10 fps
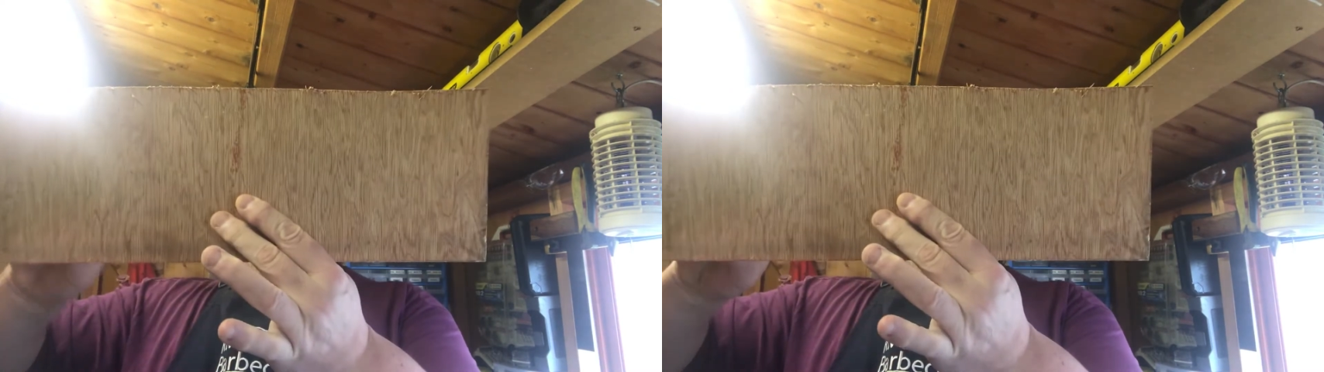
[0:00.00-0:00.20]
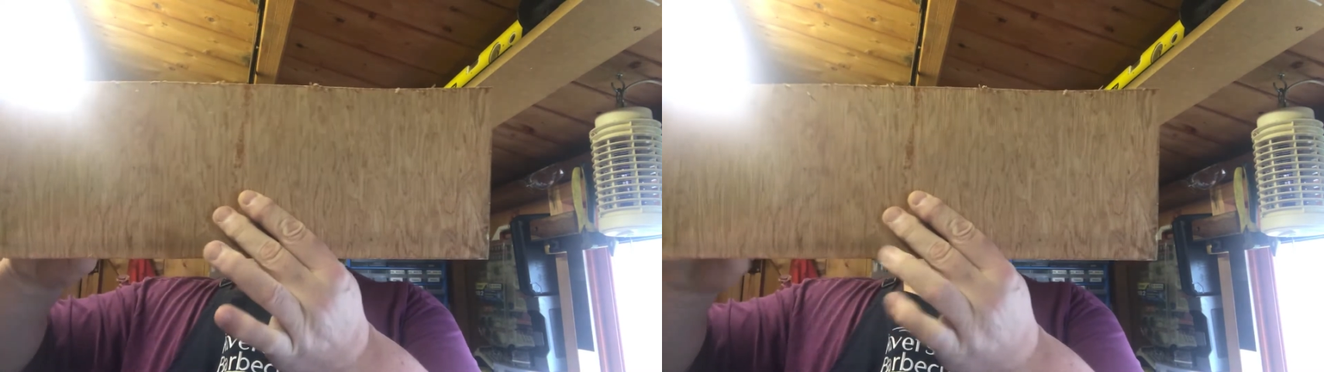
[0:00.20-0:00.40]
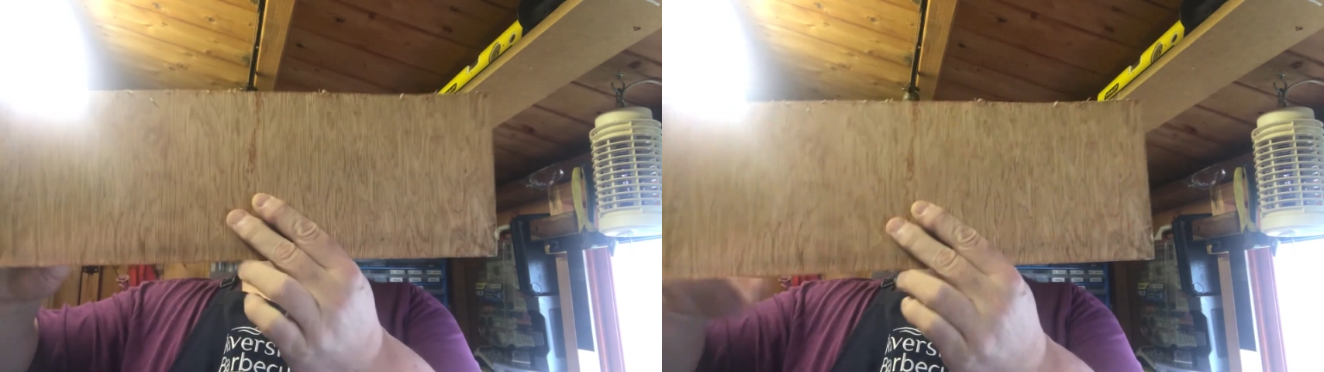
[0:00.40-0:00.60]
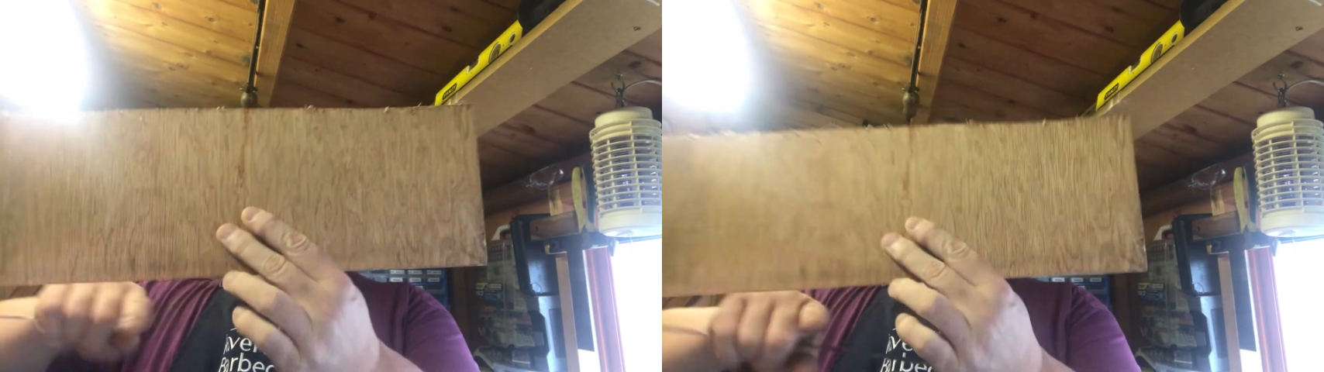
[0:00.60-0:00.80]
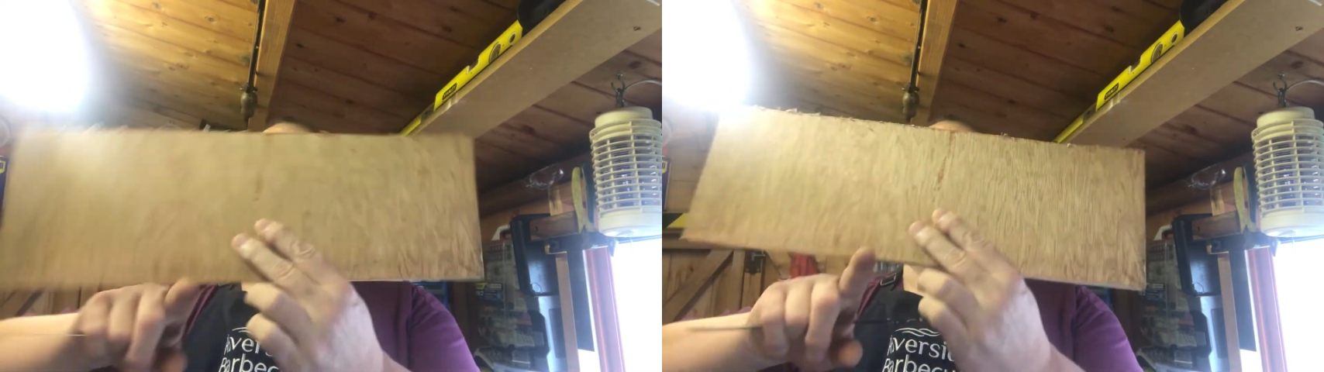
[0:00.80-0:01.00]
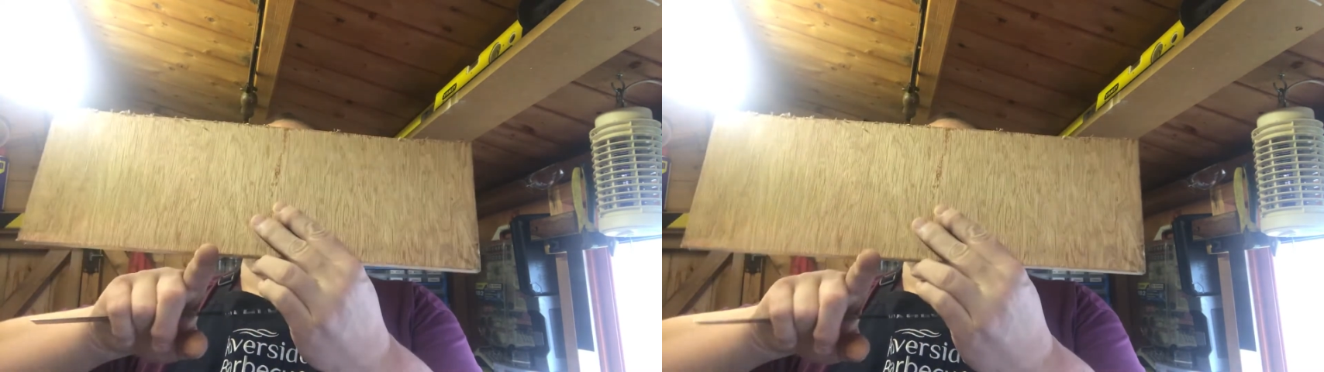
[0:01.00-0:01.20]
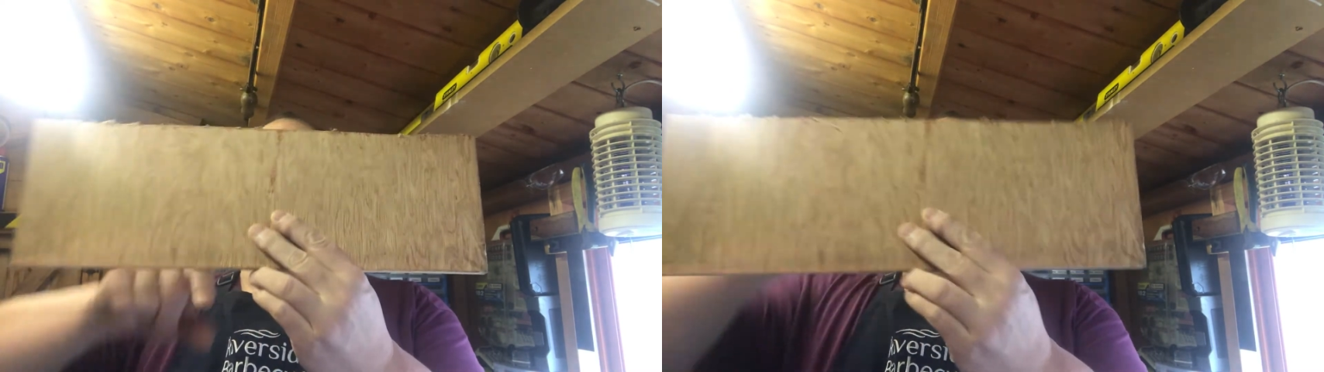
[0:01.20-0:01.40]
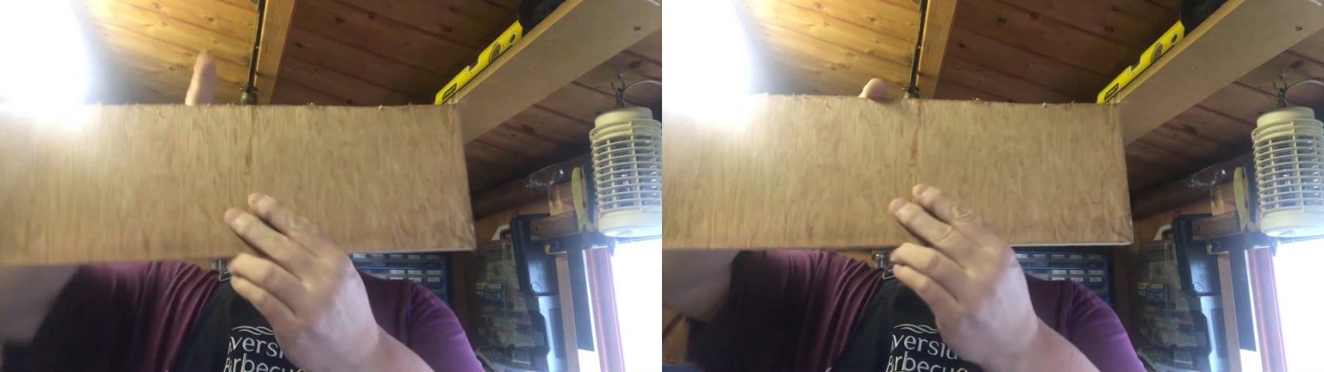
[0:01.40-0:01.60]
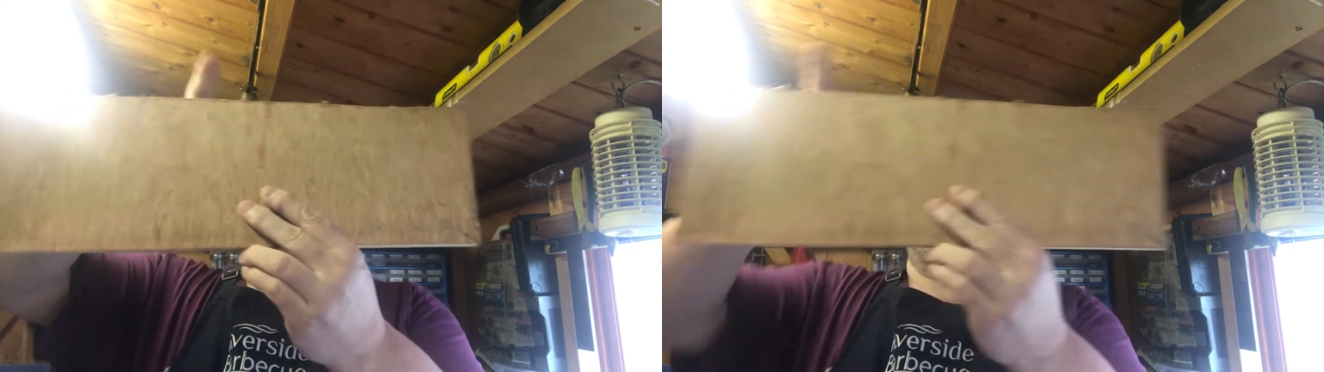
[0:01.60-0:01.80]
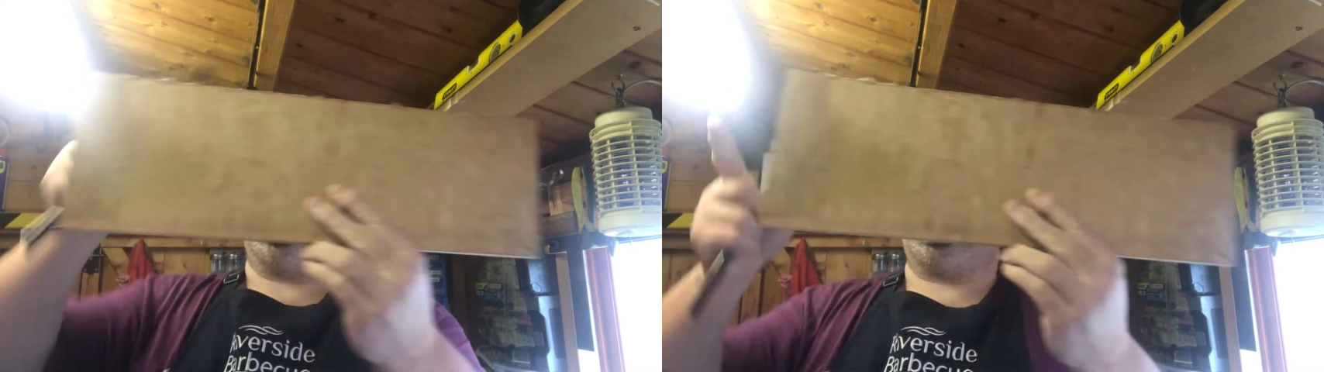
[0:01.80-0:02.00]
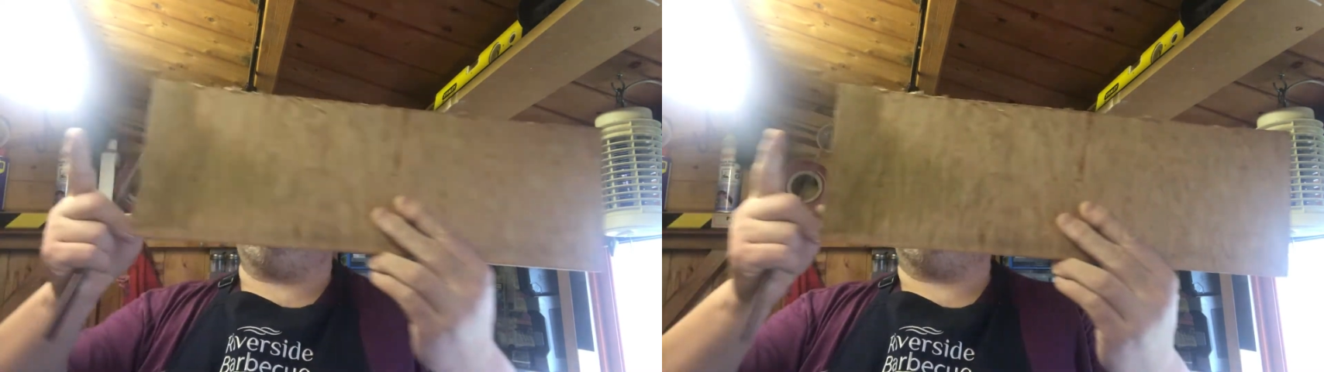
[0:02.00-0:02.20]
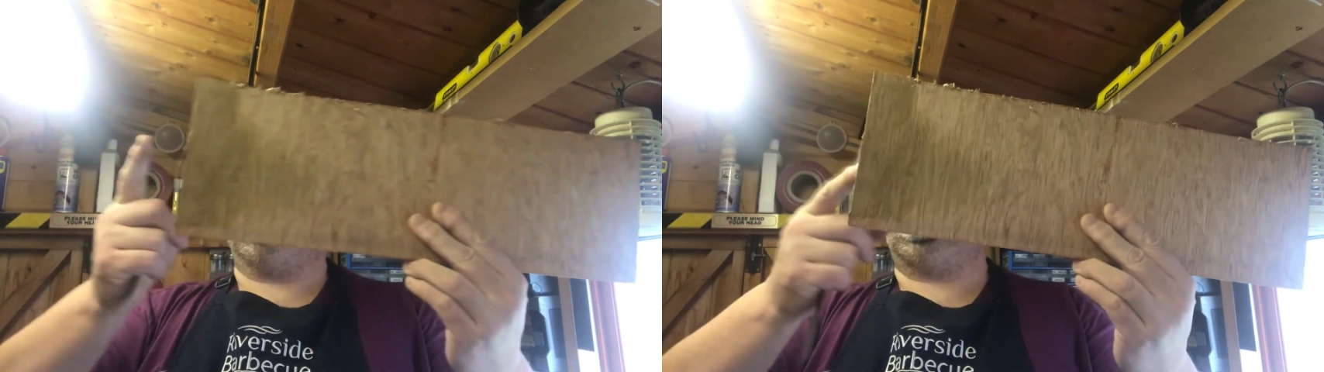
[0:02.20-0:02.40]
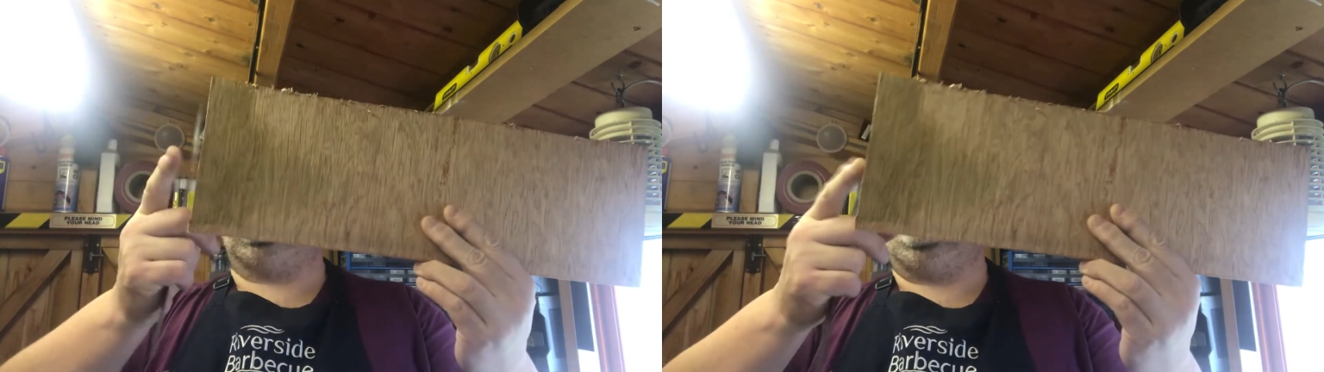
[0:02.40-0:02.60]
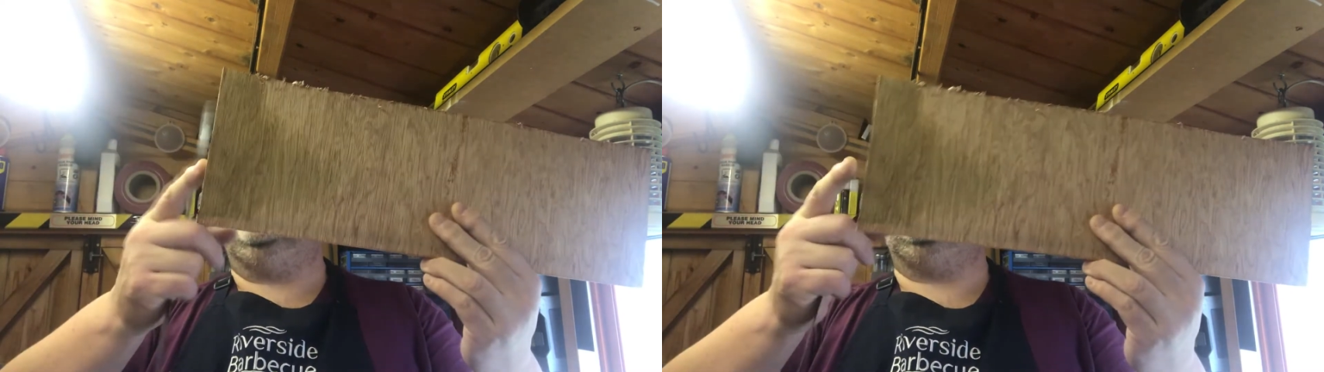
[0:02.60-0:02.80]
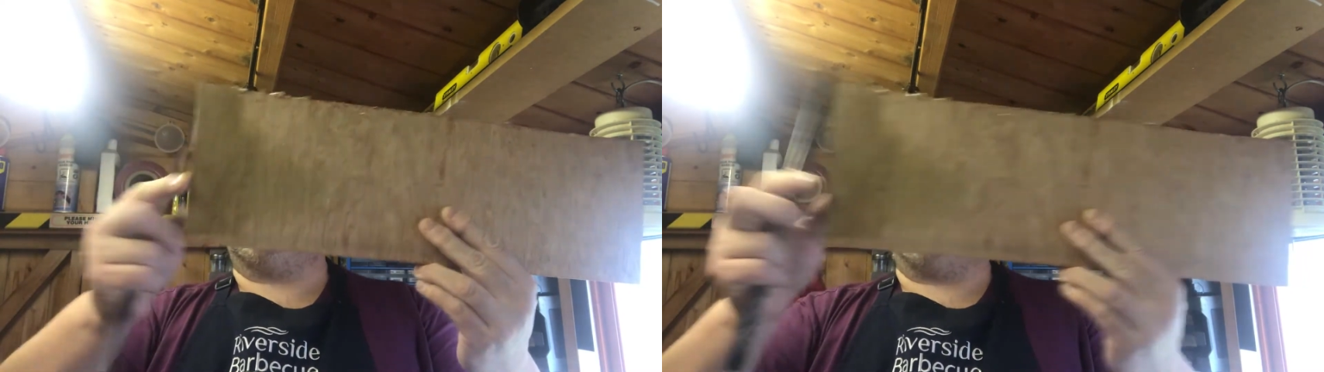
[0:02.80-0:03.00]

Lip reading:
No face is visible, so there are no lips to read.